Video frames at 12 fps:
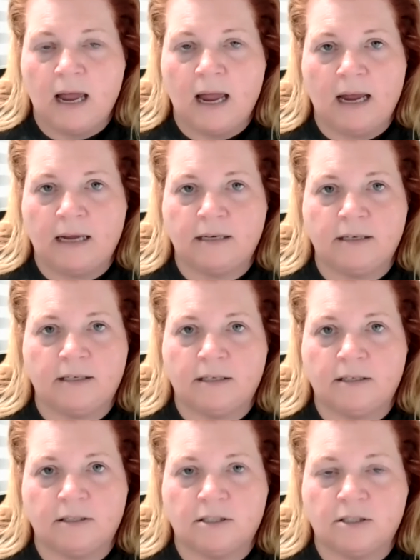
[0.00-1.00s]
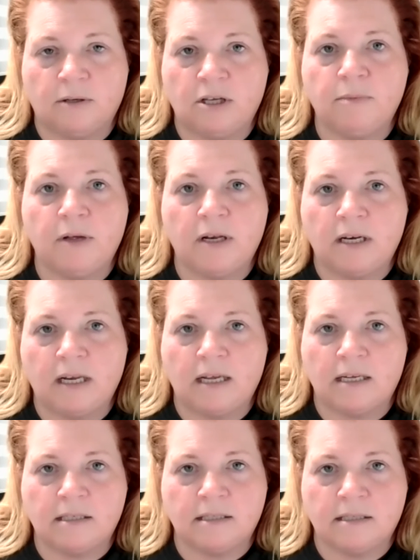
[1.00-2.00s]
and so humidity
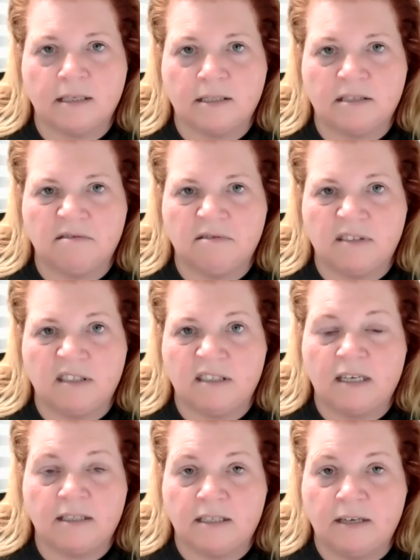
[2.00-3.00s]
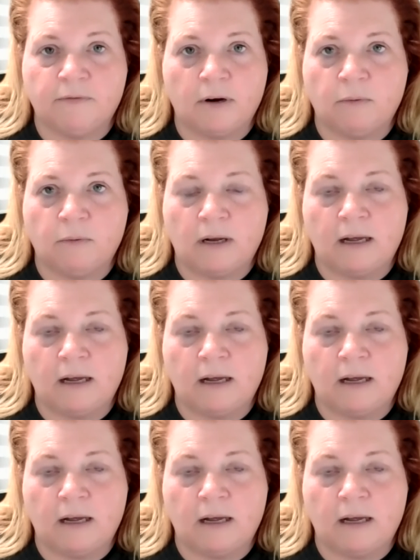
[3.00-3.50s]
is different.